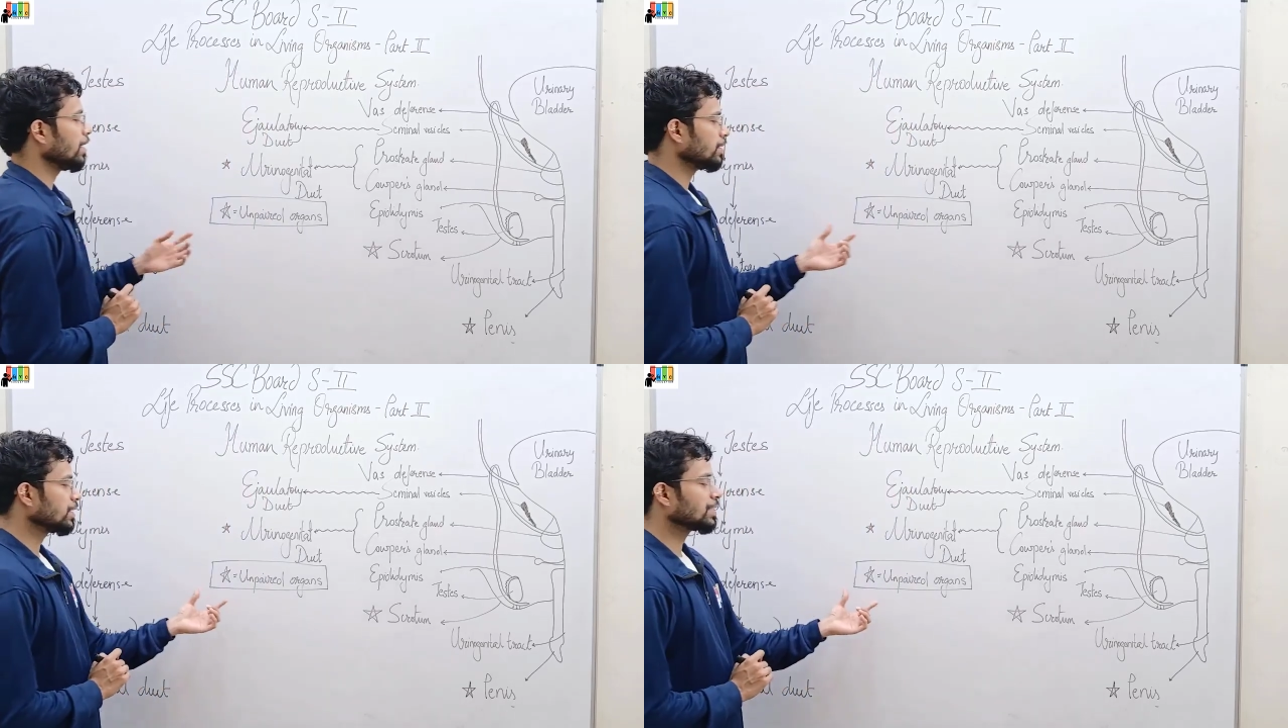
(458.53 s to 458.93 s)

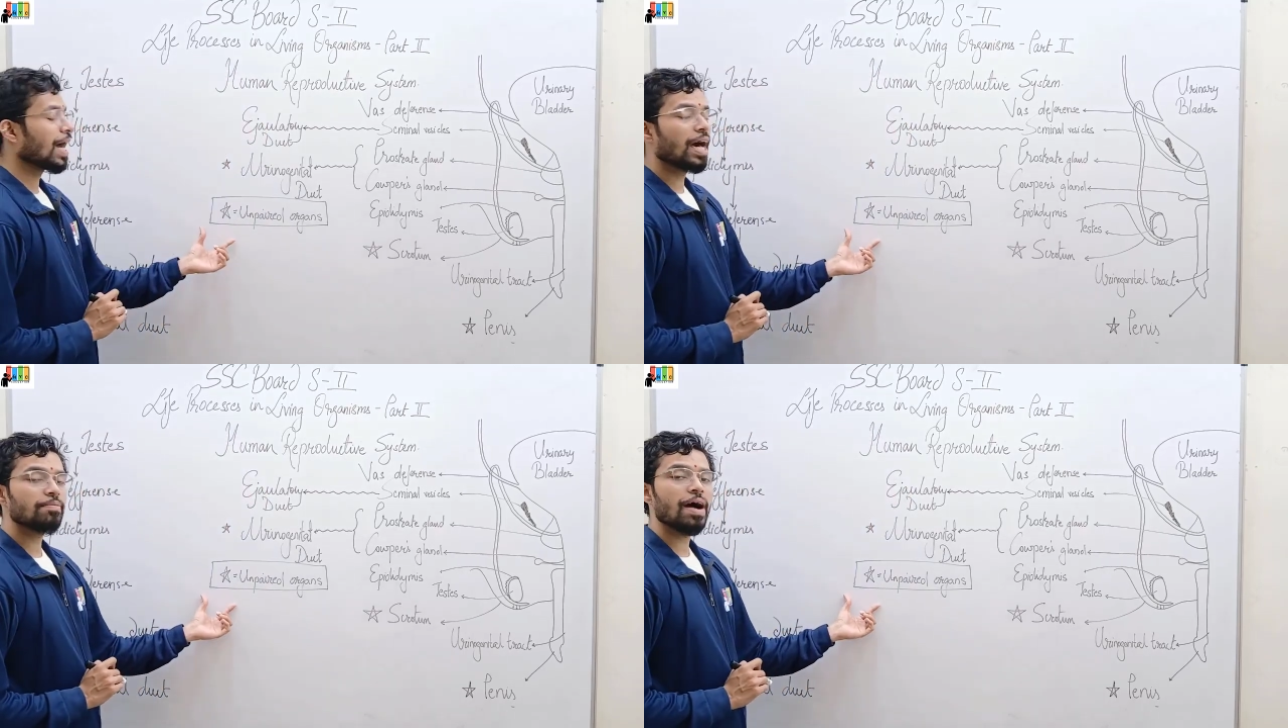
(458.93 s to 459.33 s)
the
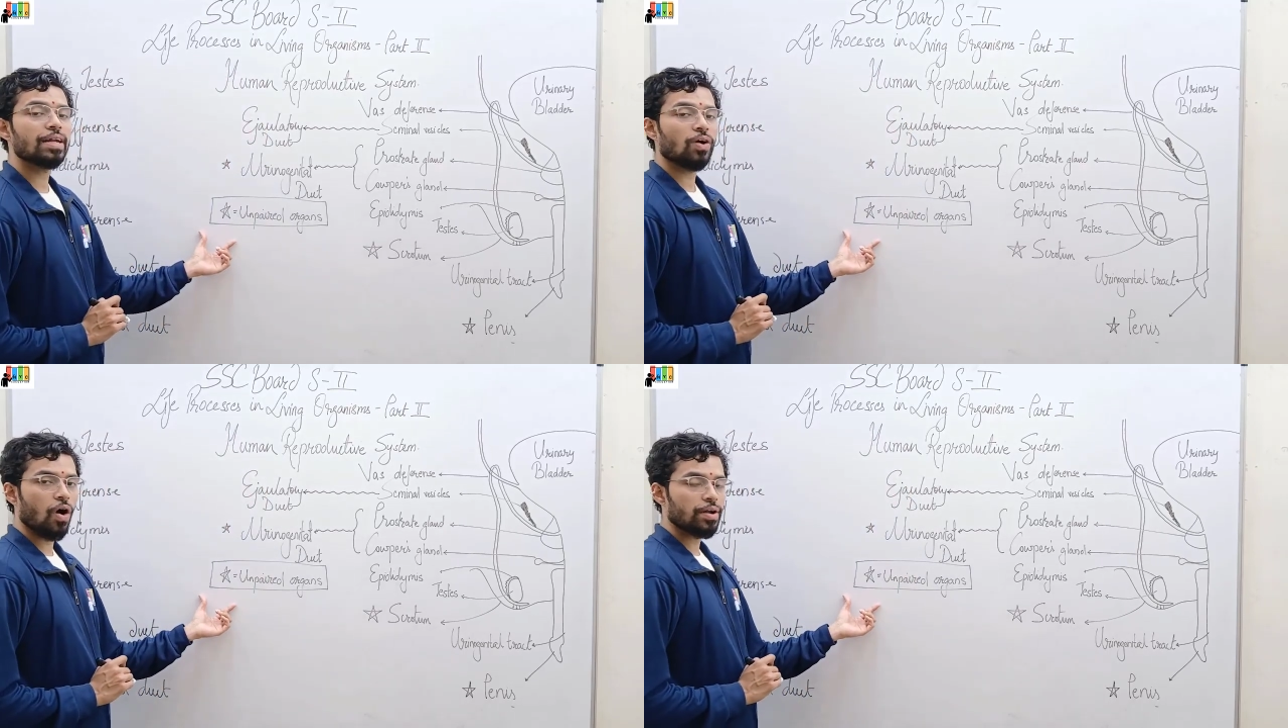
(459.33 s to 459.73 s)
star
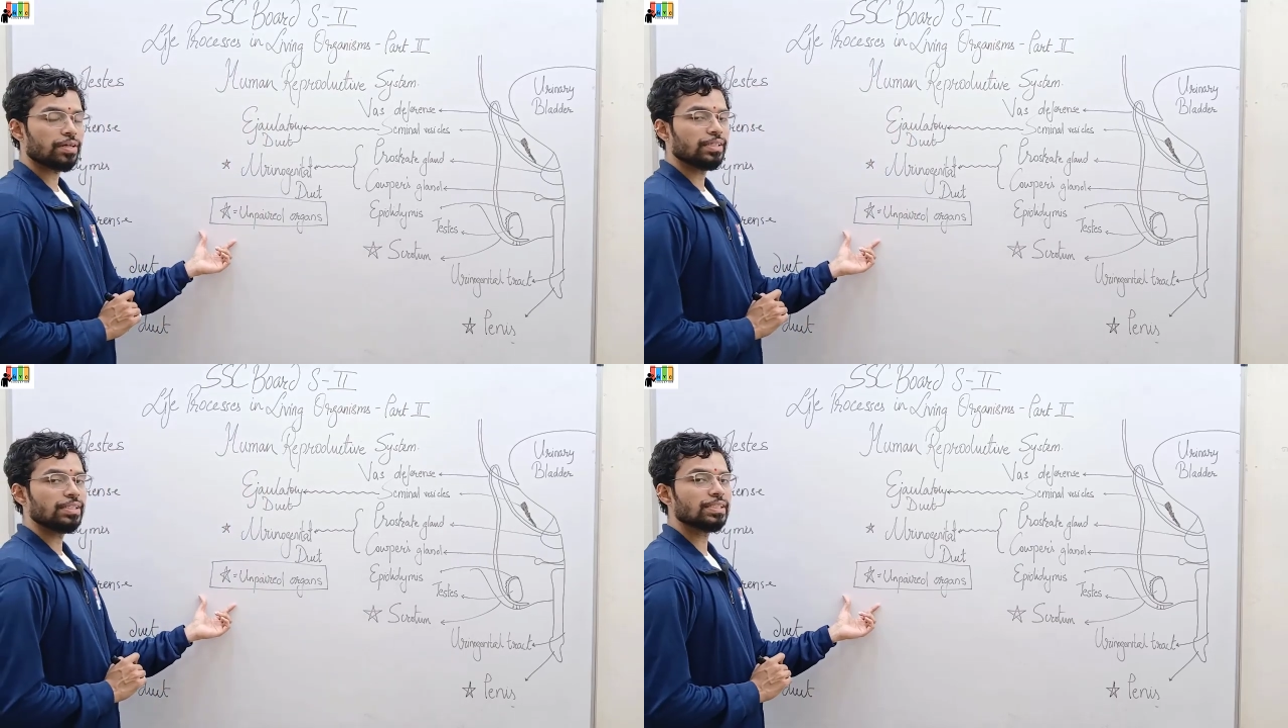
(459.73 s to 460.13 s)
mark
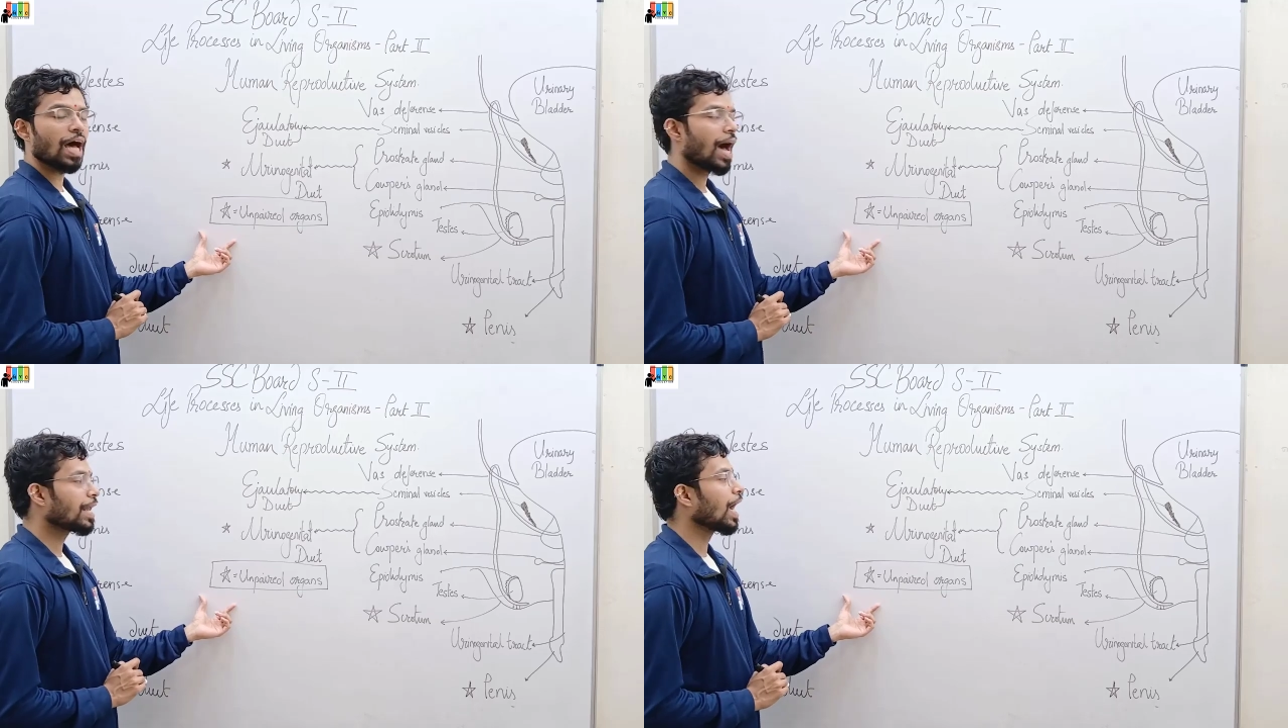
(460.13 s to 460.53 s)
organs
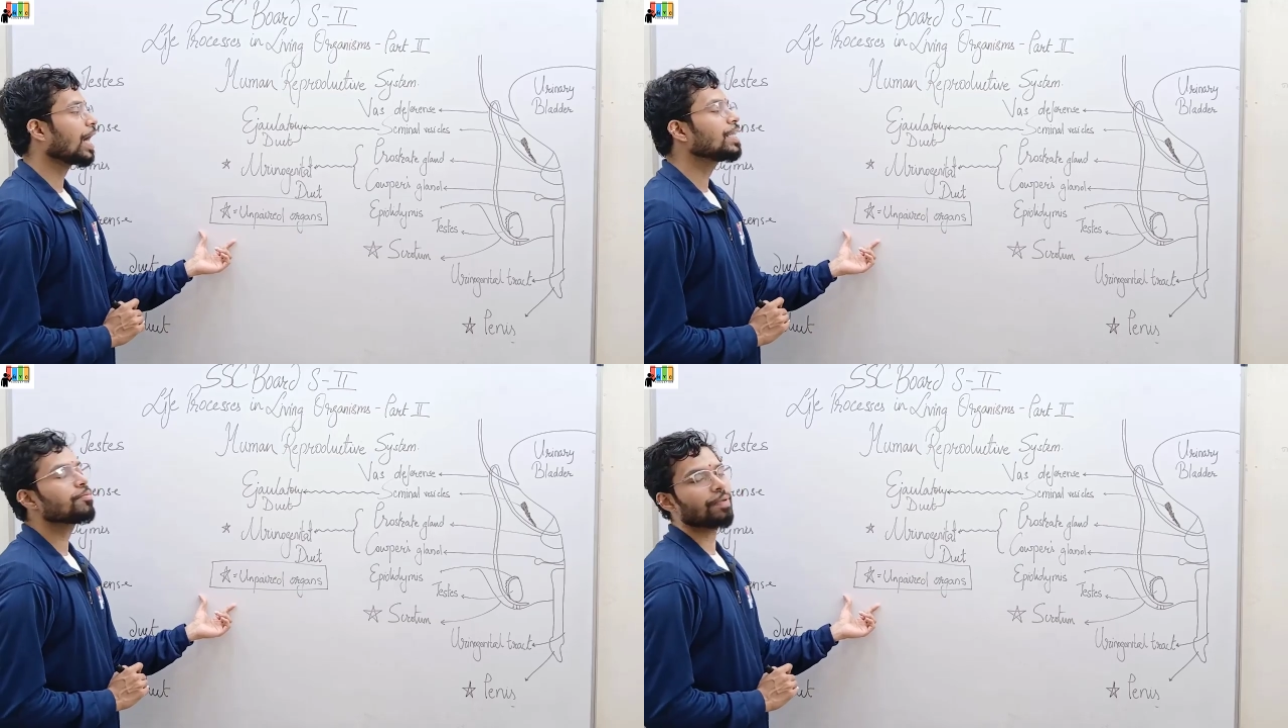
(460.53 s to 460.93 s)
are
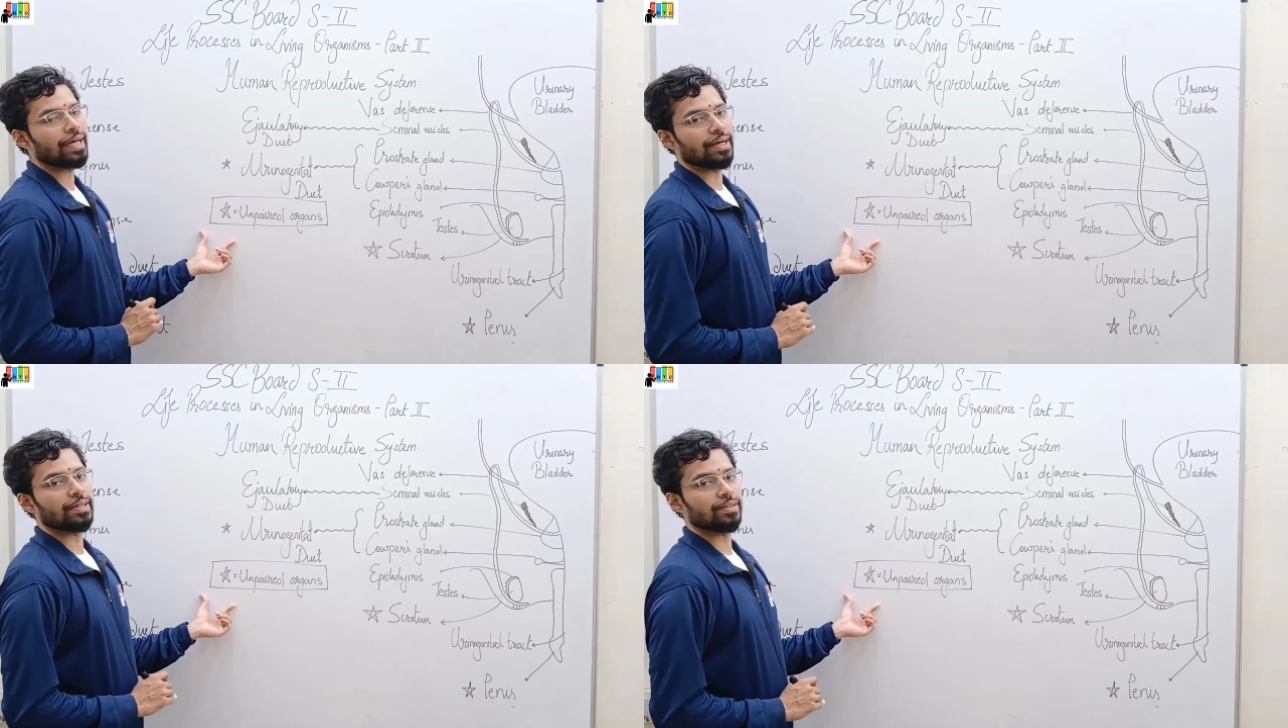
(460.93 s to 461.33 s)

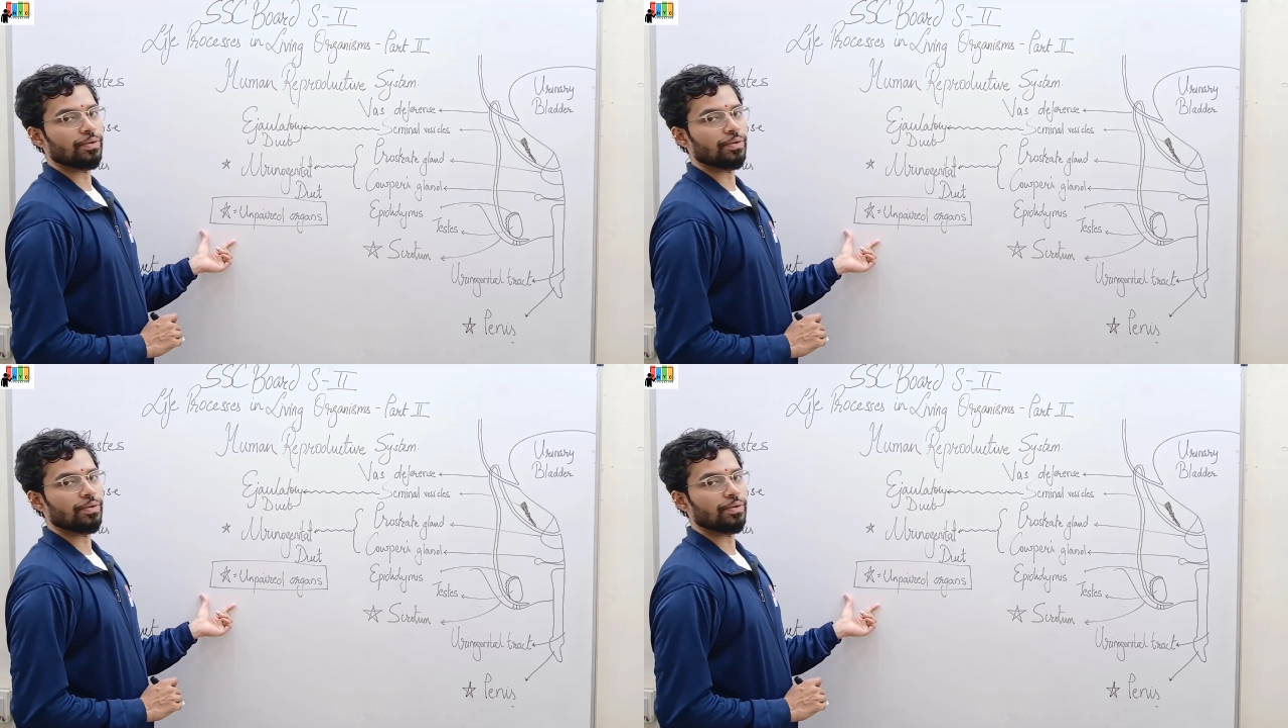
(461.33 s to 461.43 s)
unpaired.